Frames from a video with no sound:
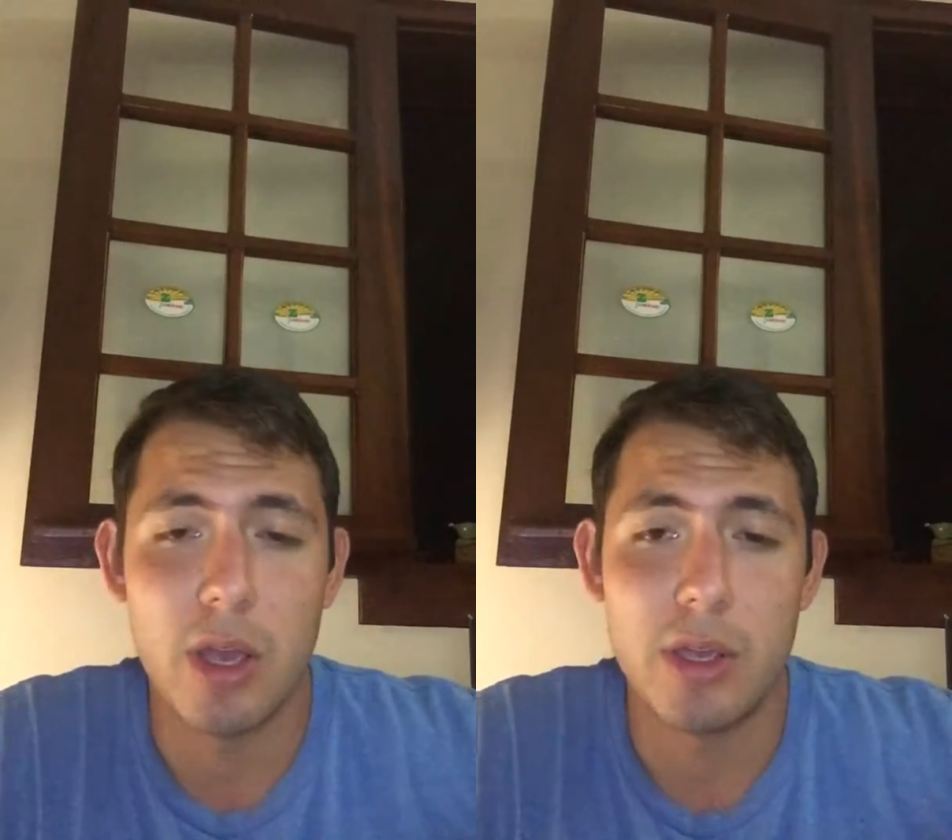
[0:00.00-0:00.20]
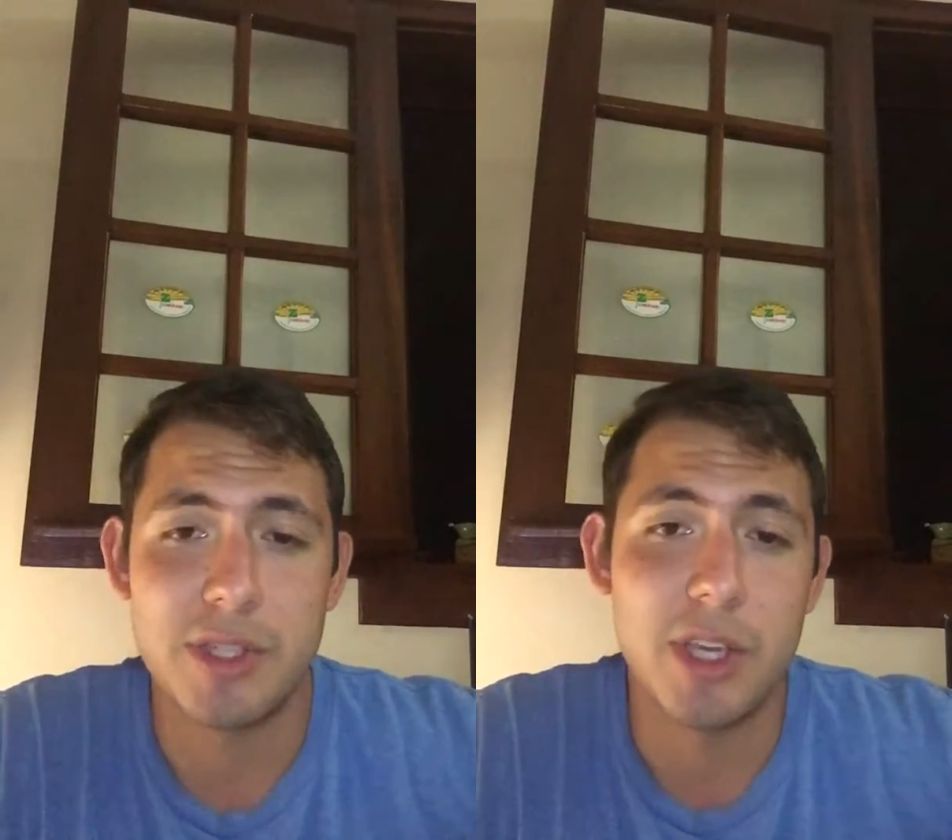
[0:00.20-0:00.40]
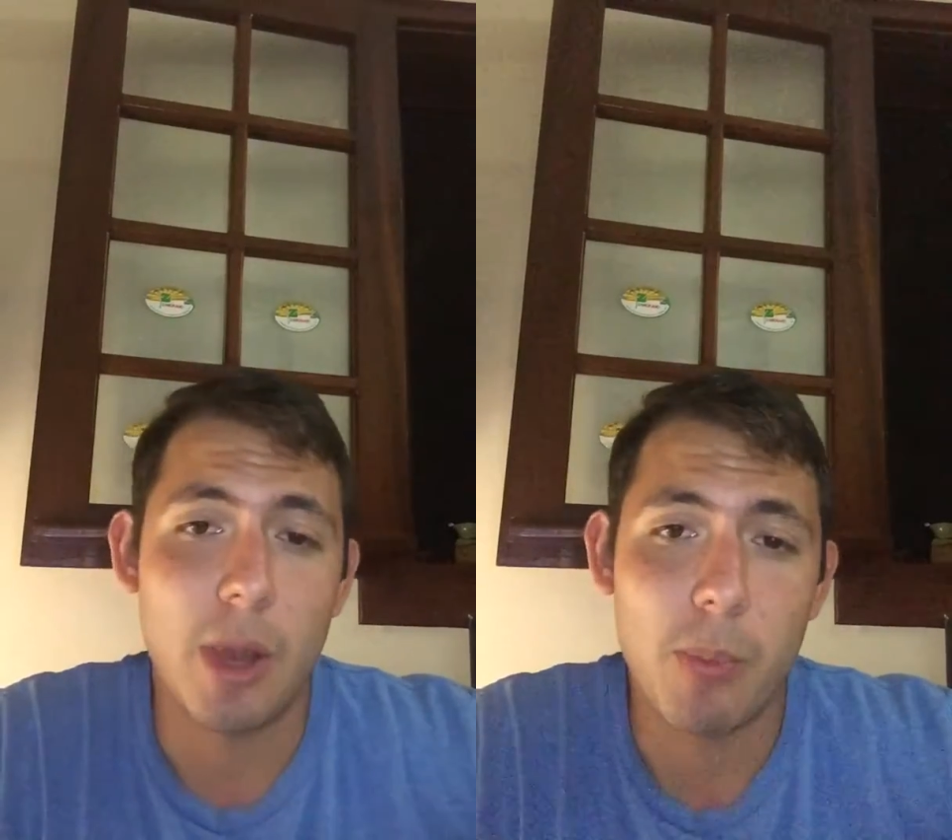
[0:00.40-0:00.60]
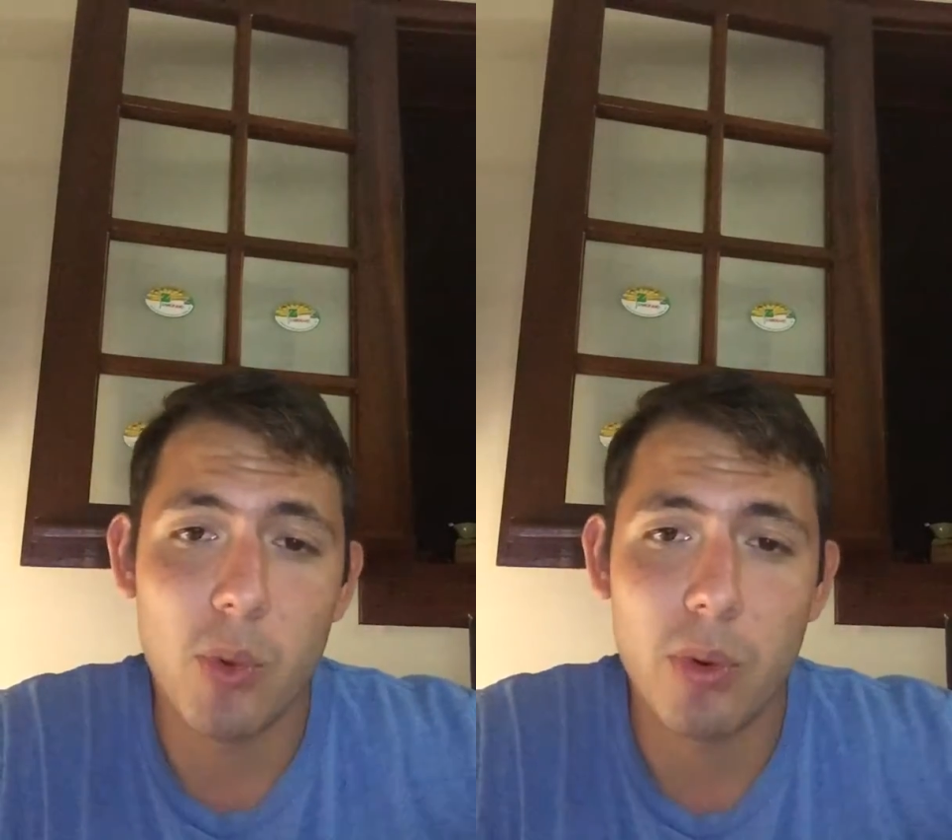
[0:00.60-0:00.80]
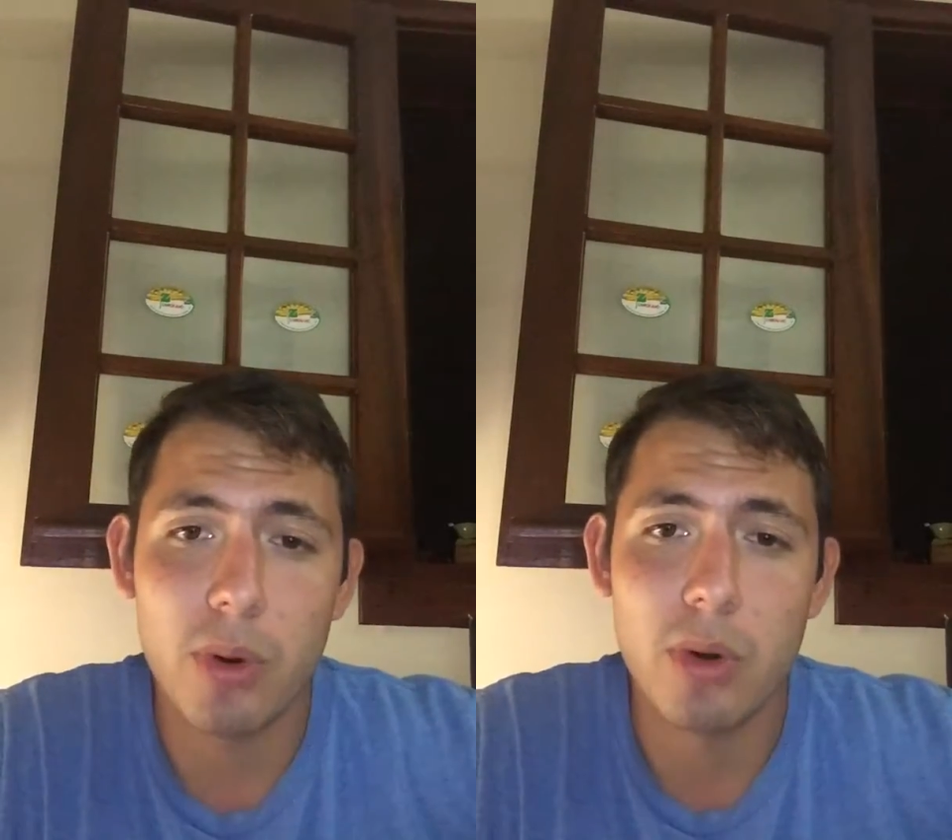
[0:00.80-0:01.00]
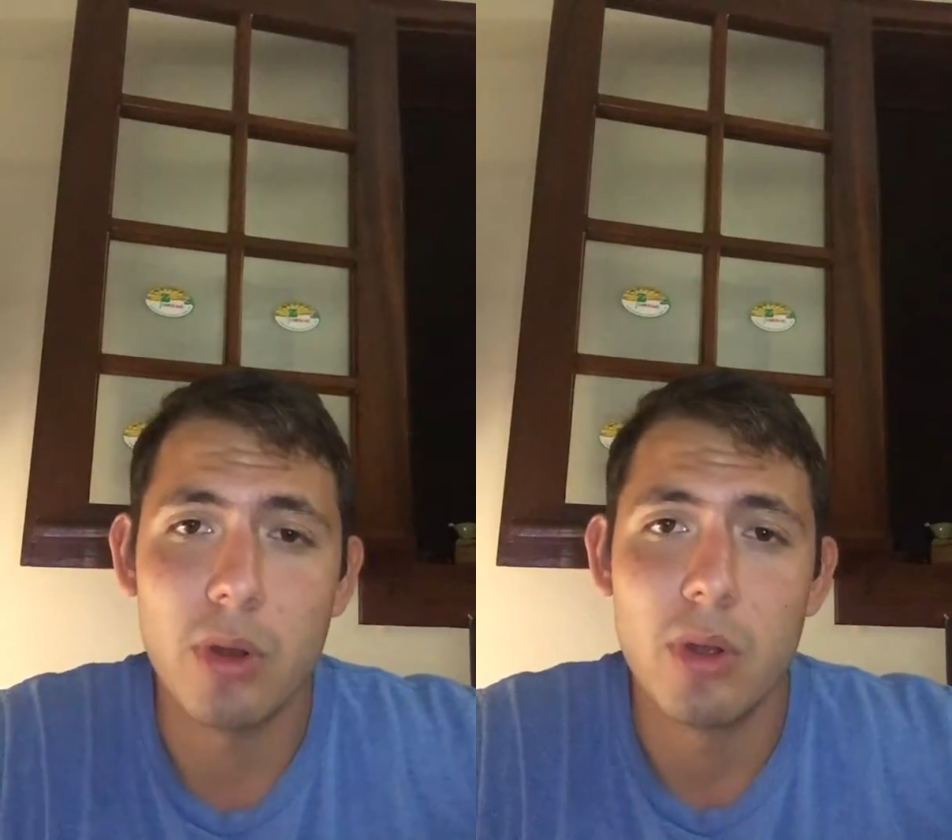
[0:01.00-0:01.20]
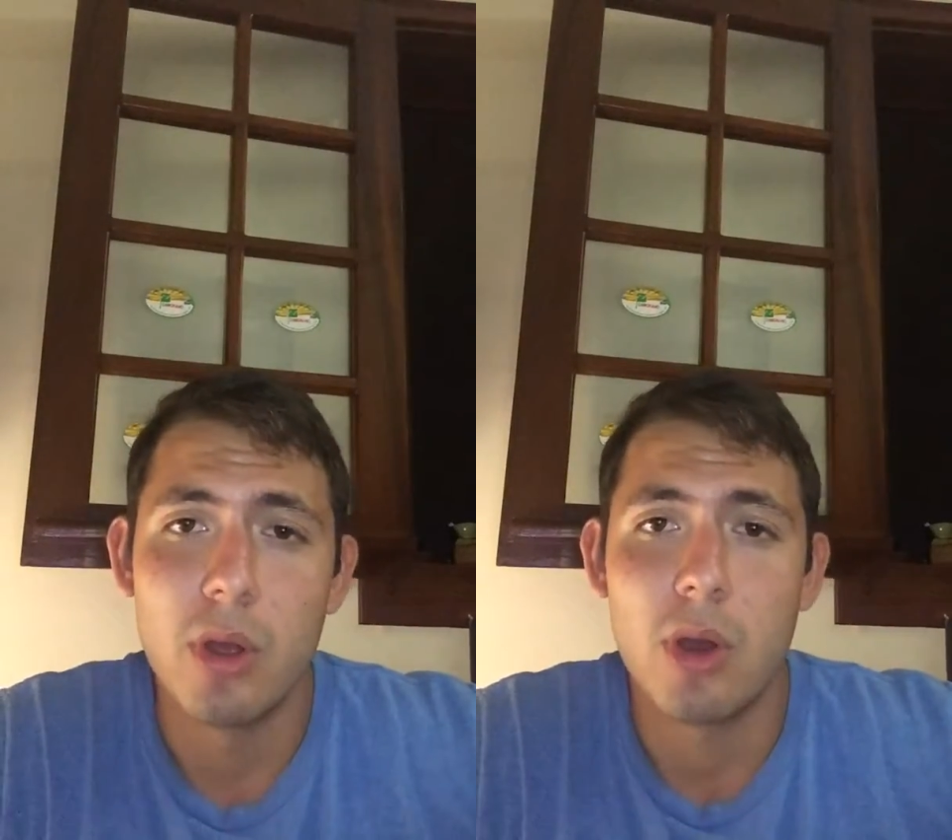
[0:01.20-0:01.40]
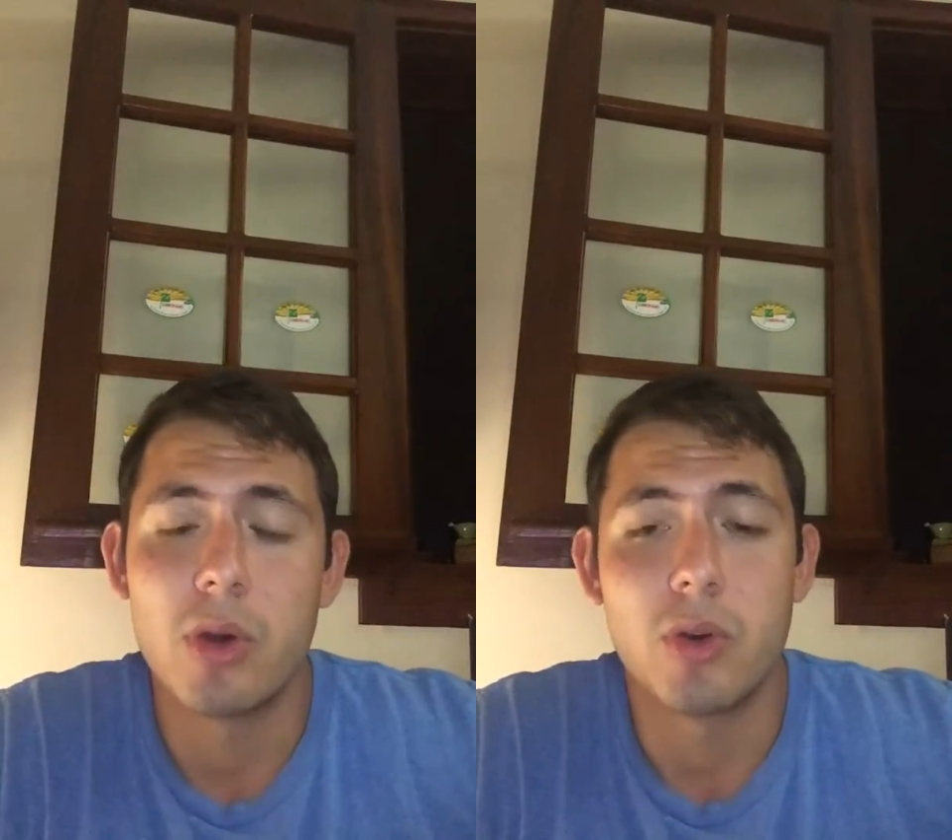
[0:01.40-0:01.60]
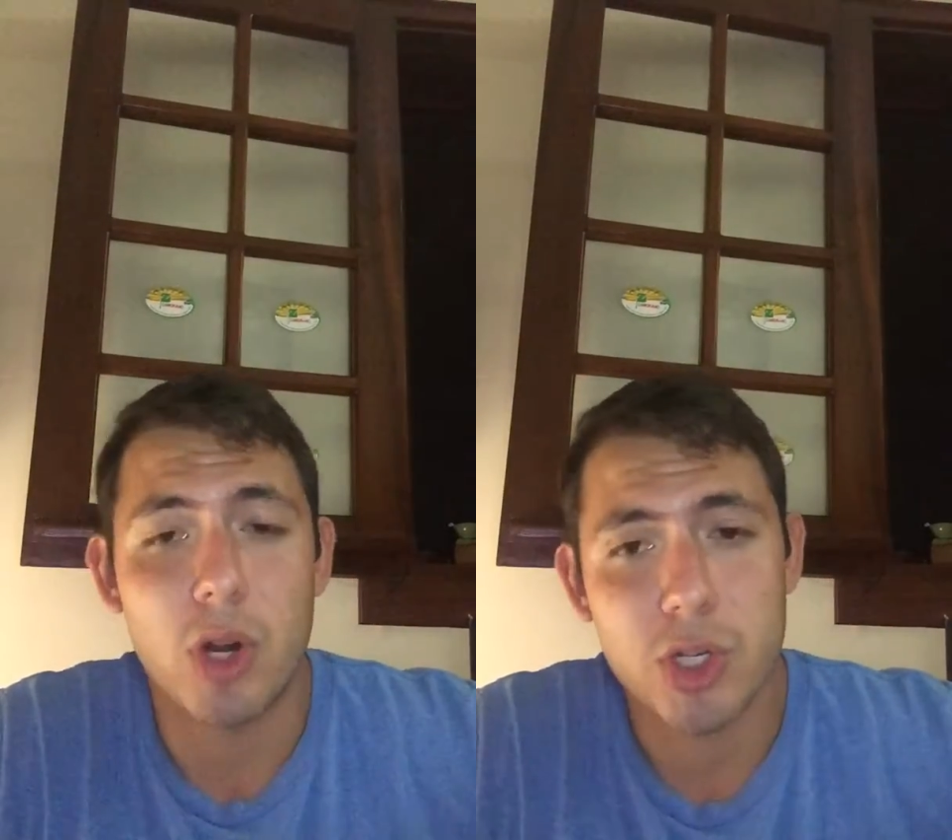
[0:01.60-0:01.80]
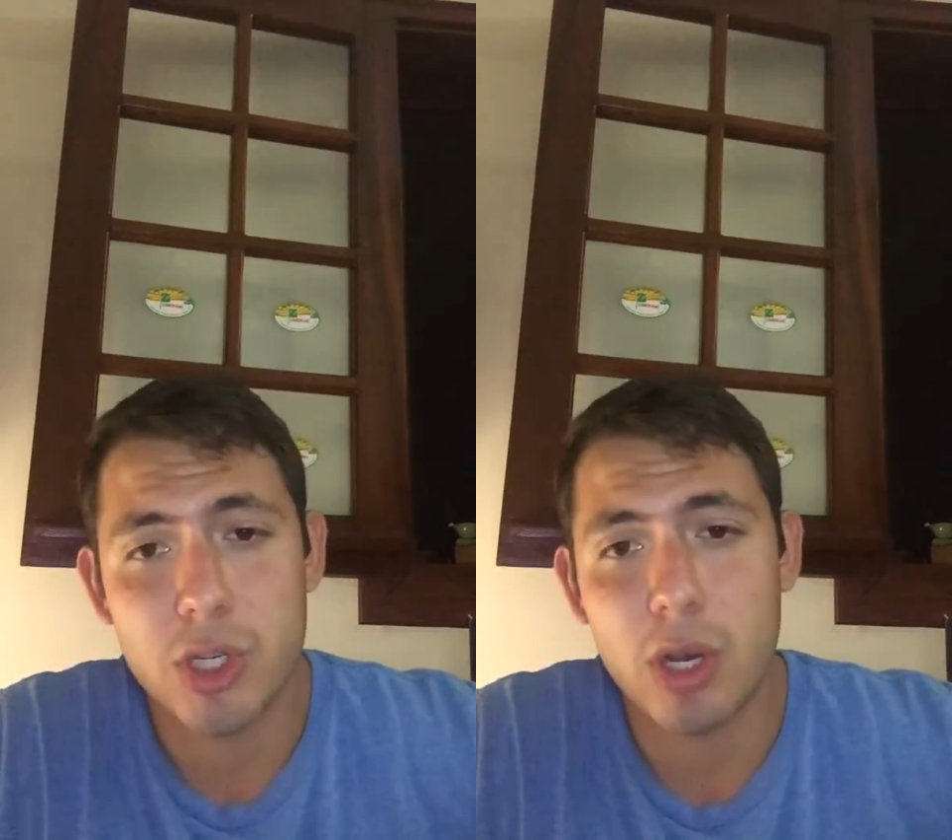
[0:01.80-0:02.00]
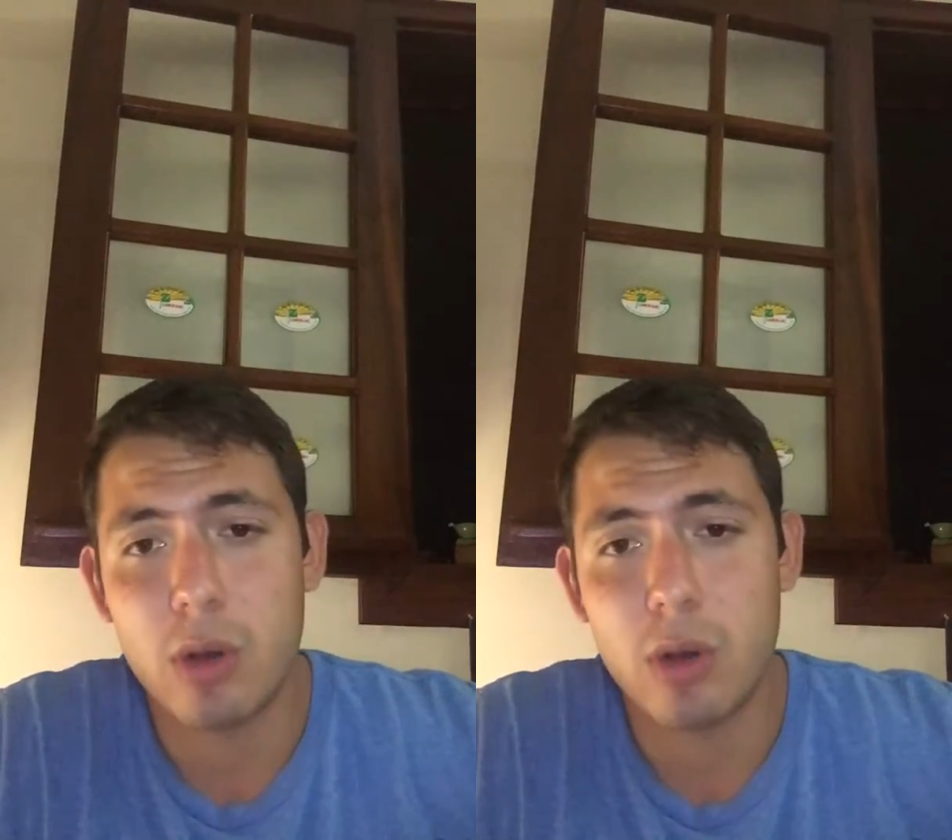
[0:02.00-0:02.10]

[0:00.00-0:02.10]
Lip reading: Singapore, Russia